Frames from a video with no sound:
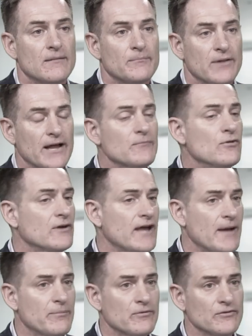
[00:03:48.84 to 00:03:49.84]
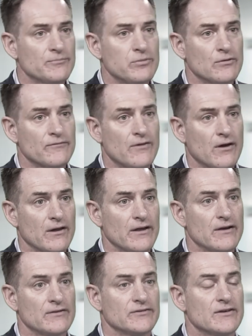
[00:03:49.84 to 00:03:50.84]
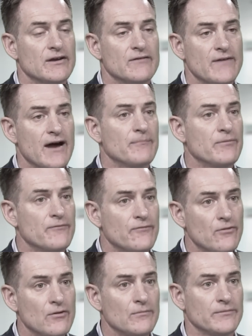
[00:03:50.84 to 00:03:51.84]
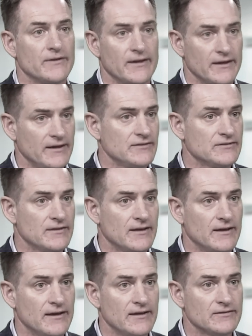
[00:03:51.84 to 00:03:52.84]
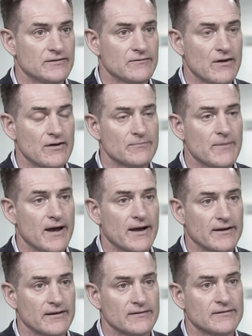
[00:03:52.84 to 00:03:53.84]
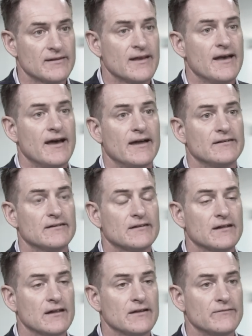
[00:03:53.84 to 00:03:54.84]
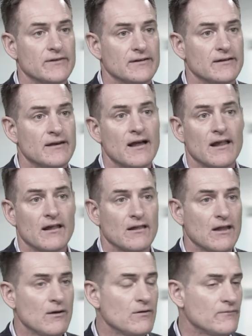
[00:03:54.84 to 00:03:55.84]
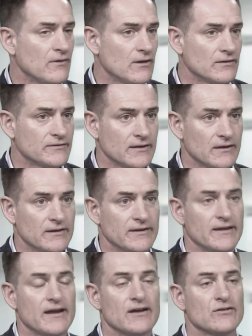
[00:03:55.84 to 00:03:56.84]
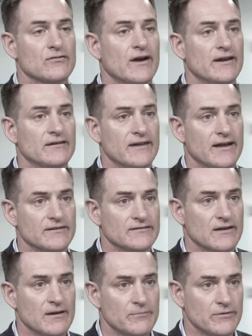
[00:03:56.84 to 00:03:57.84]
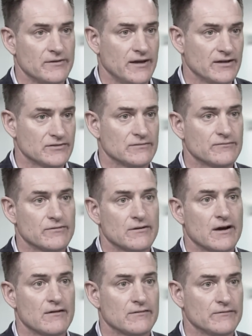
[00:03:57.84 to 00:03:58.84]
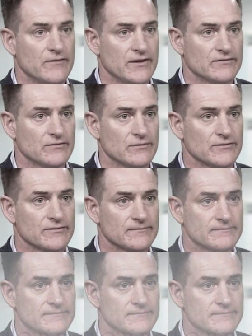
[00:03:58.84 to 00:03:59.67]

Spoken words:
Blackmore Capital's portfolios have outperformed in each of those markets and delivered lower volatility and greater downside protection for our investors.